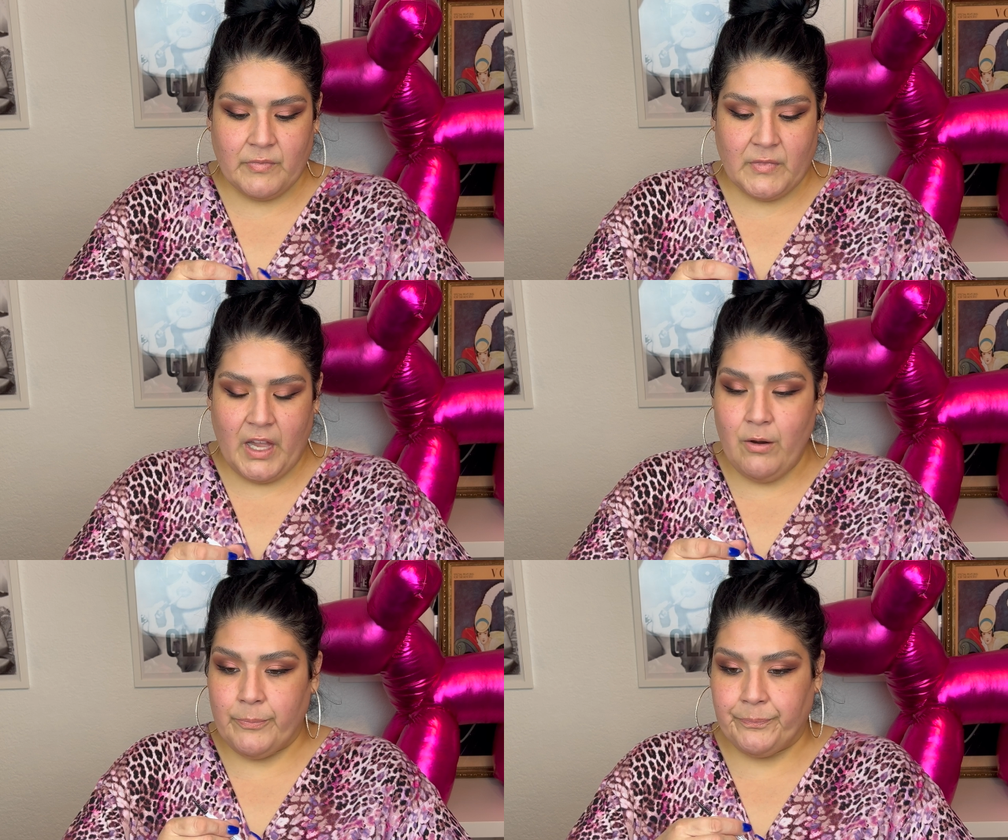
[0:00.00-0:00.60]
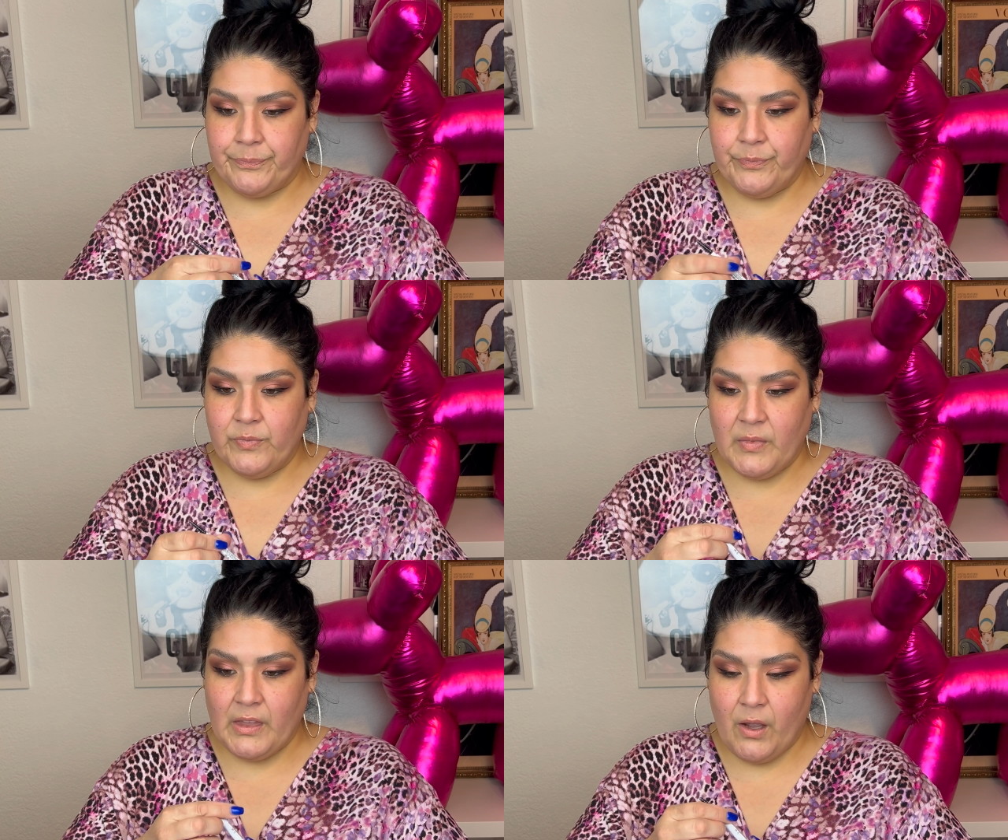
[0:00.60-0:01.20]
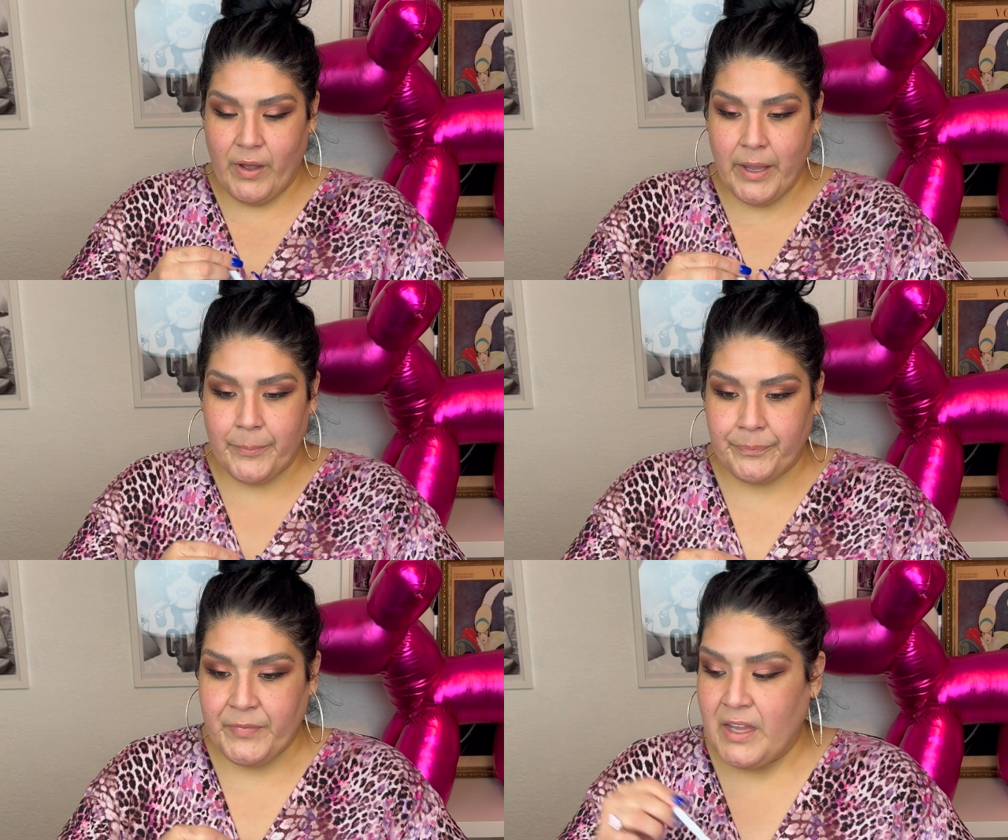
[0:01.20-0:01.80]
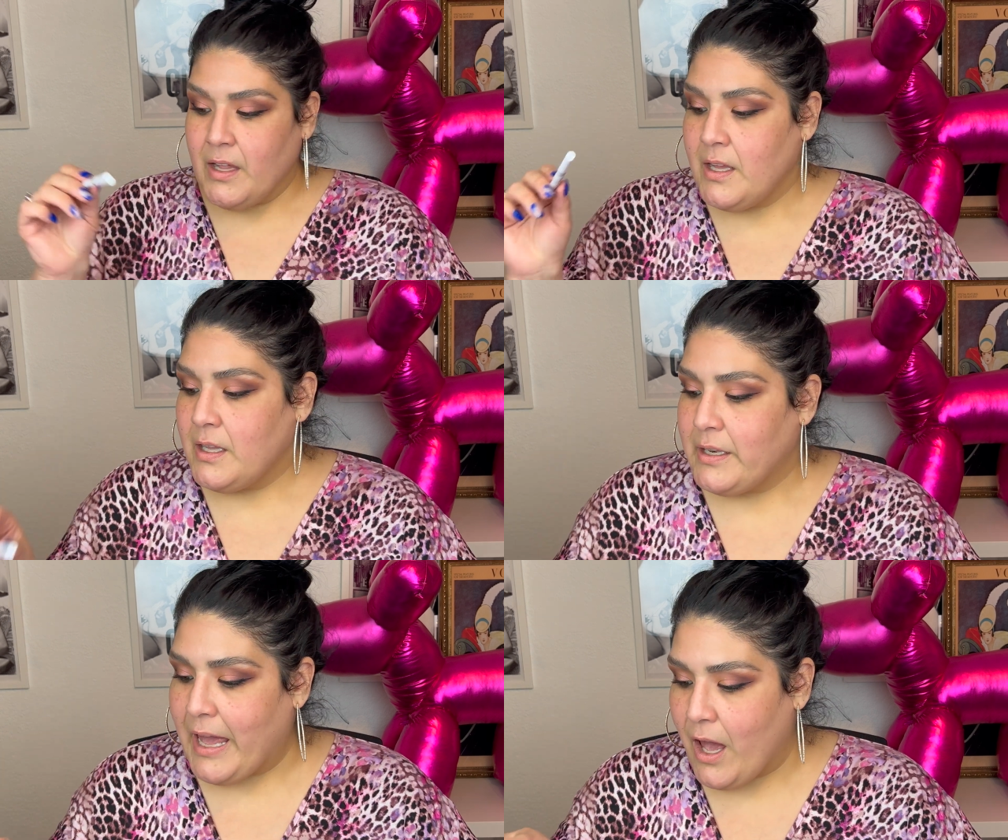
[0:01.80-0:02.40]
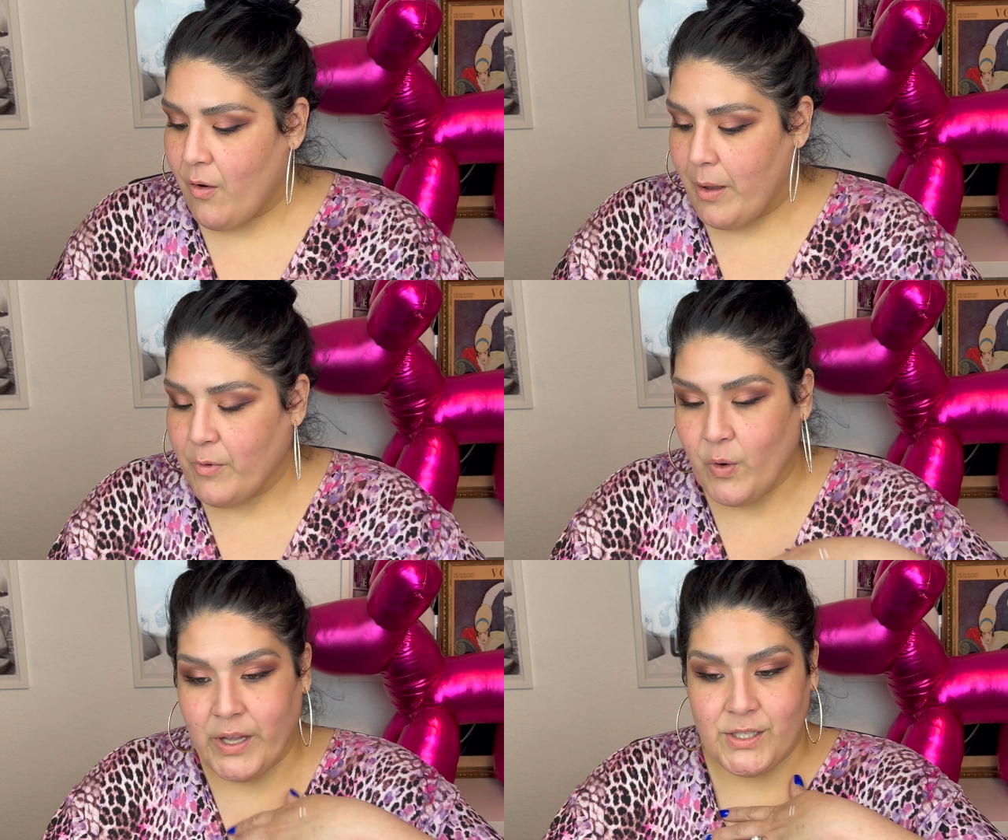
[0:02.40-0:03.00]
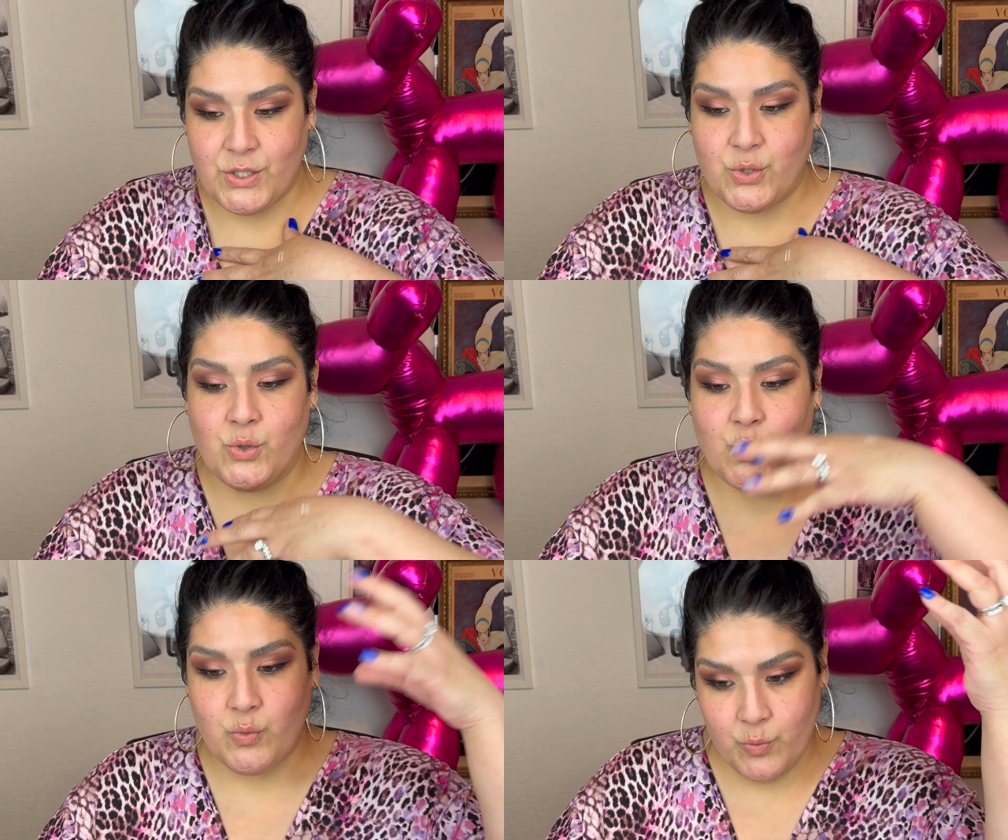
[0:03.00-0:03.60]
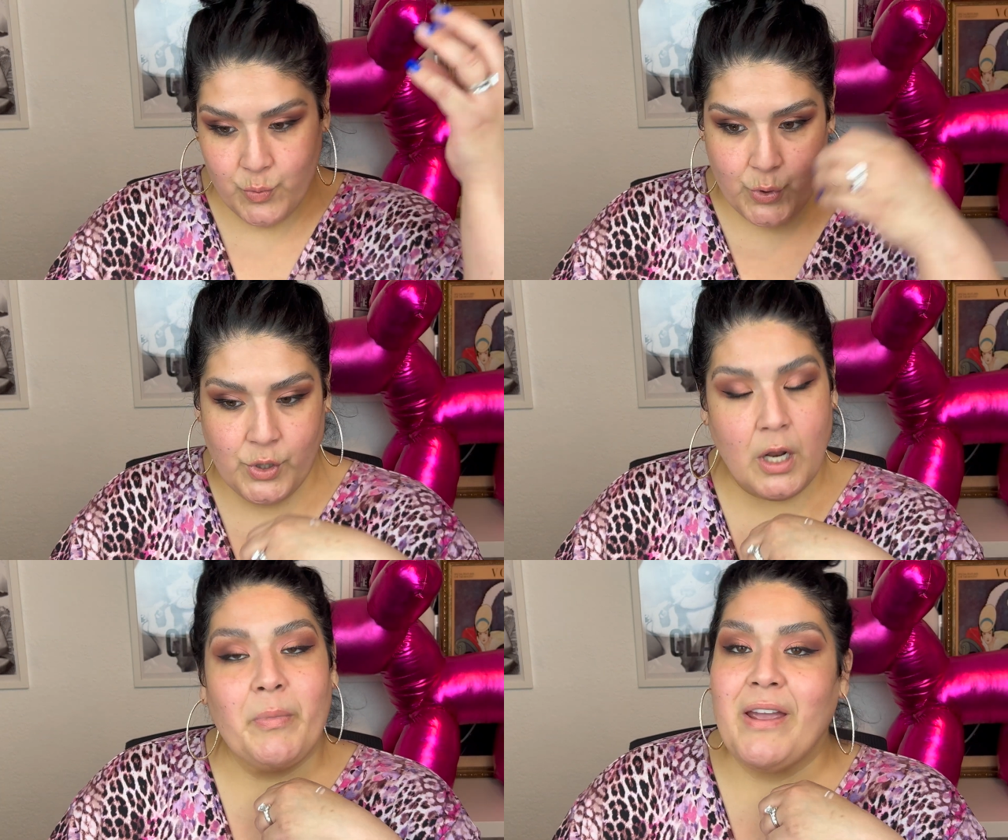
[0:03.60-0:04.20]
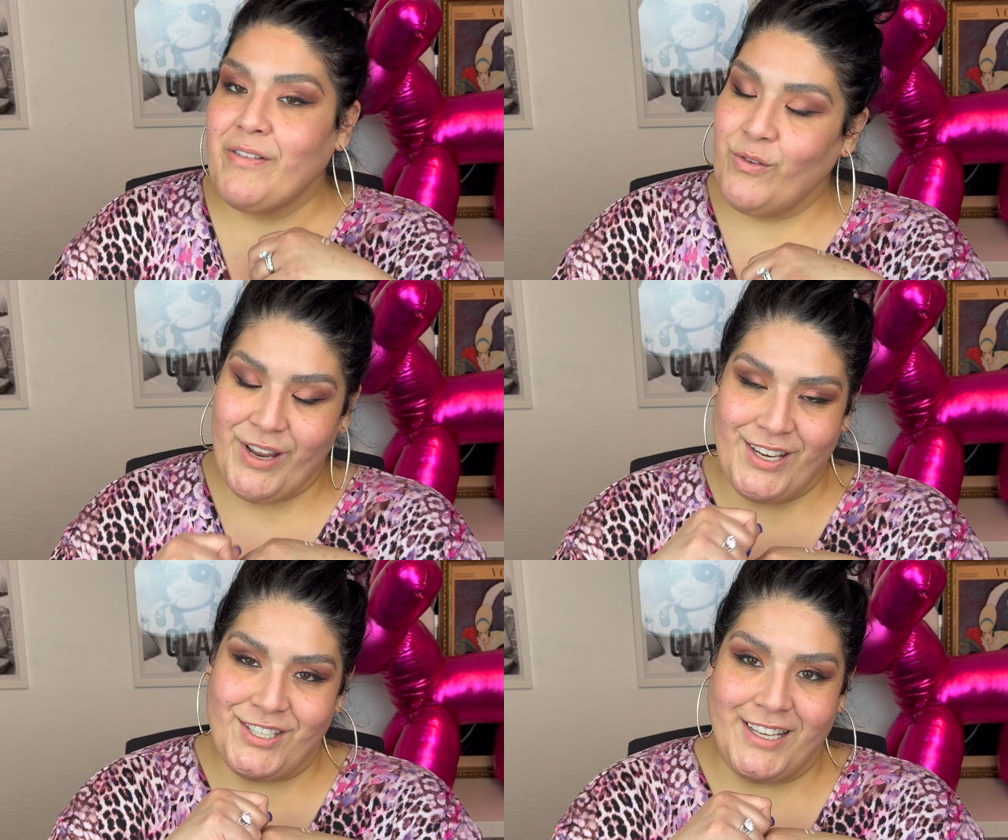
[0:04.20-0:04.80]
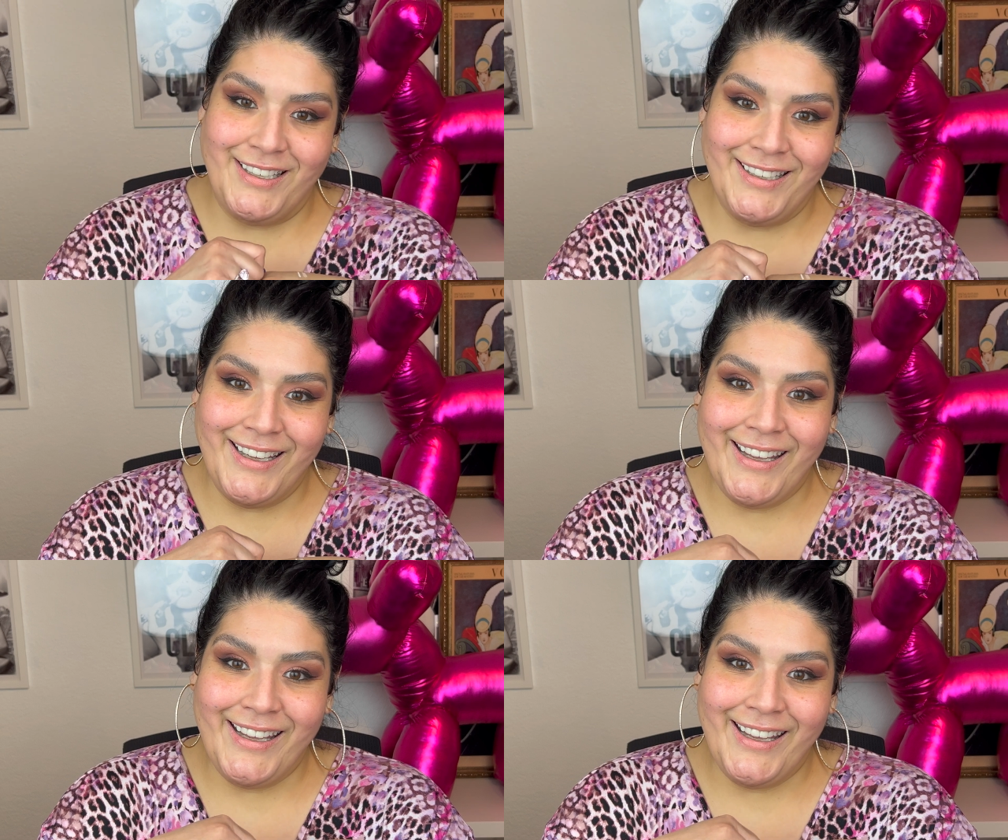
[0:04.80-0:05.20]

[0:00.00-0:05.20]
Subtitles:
Yeah. Okay. Now I'm going to put on my foundation